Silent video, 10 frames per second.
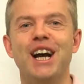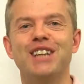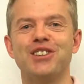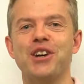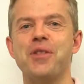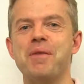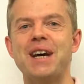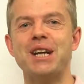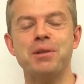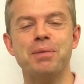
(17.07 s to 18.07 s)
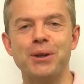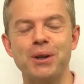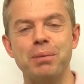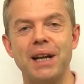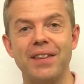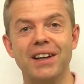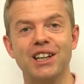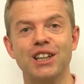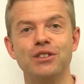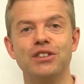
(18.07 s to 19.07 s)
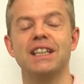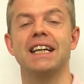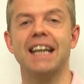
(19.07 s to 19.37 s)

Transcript: So the better the poker player, the closer they're